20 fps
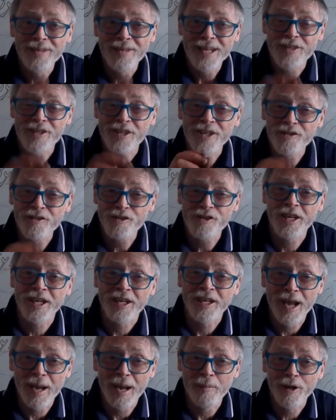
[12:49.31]
That's
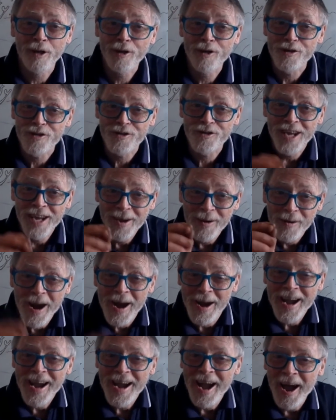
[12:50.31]
interesting, Tamlin, because
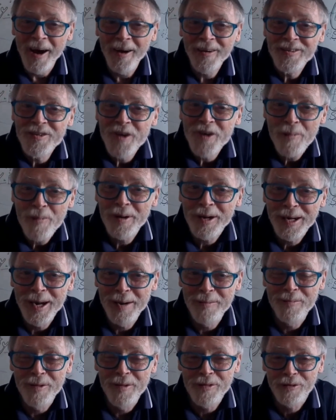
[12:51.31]
on topic
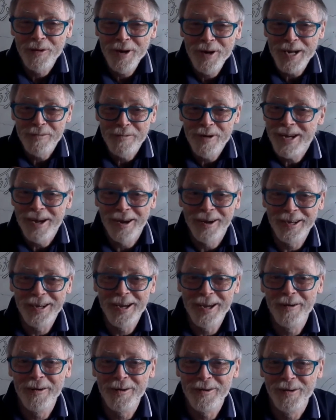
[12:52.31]
number 3, we're going to
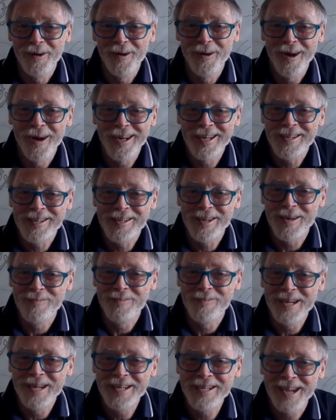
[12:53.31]
go into light in
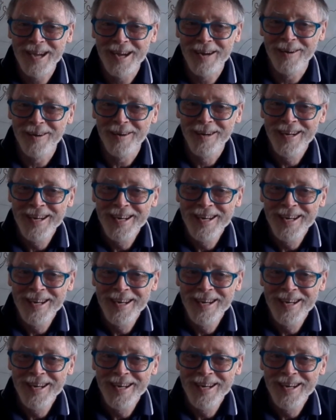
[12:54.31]
some detail.